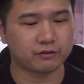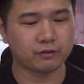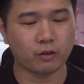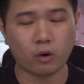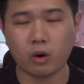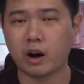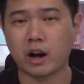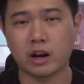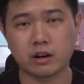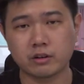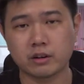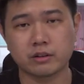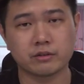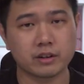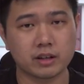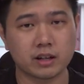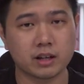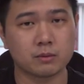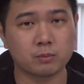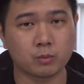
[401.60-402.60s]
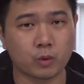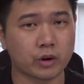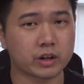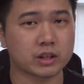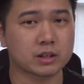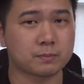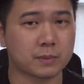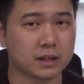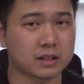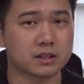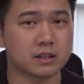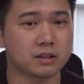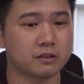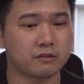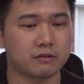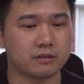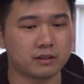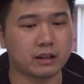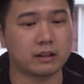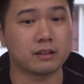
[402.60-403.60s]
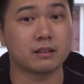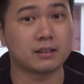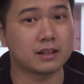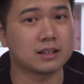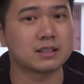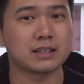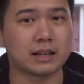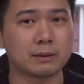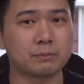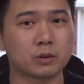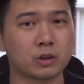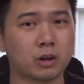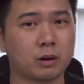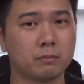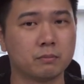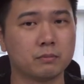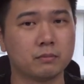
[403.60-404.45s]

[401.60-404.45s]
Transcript: 400 ringgit more expensive than this laptop.